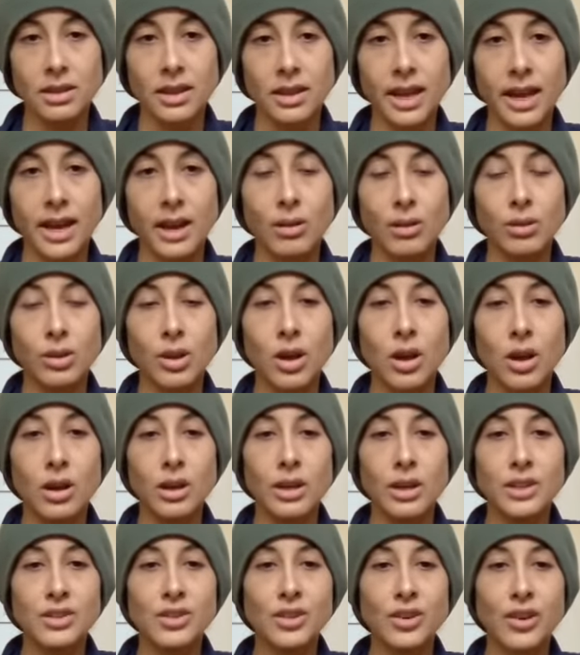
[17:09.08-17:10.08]
How
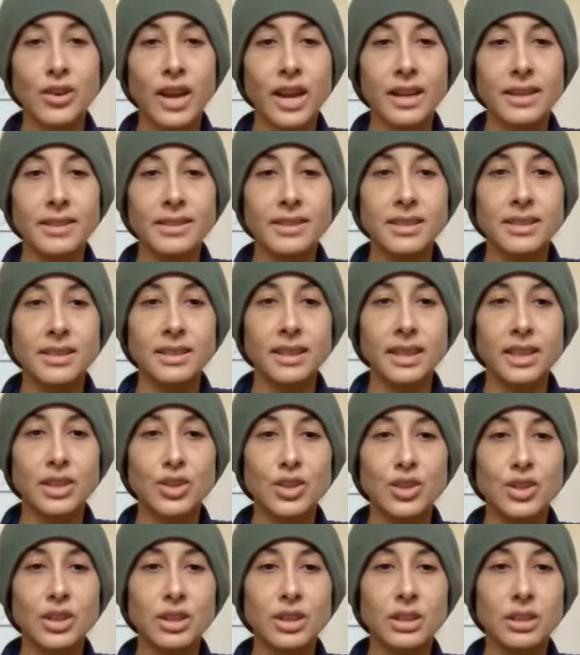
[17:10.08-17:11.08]
long is your
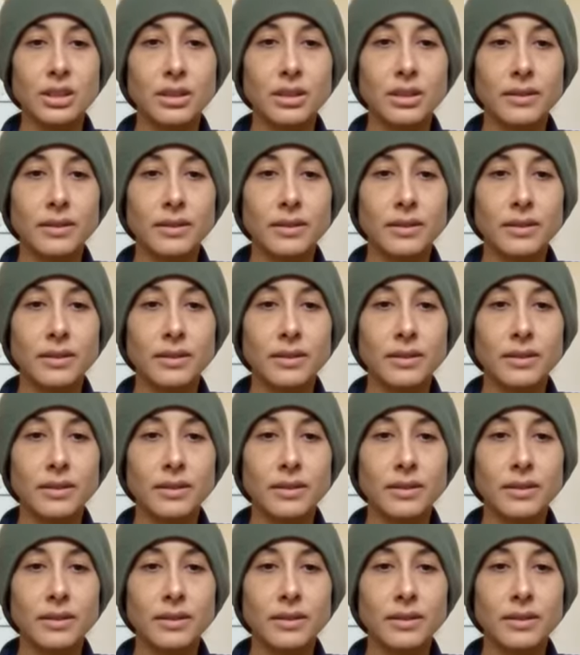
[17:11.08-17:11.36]
exhalation?